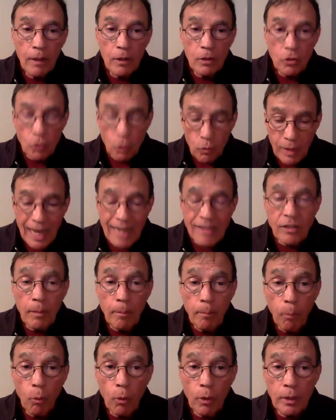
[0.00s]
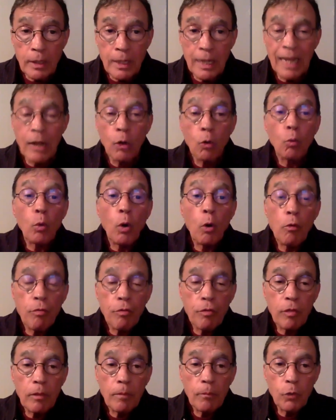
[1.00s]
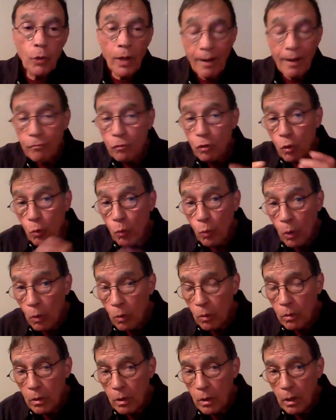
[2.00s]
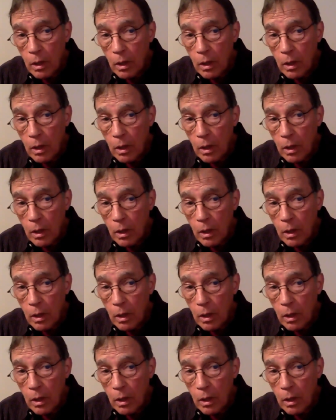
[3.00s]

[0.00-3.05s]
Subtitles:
So that's important in growth. You have to grow.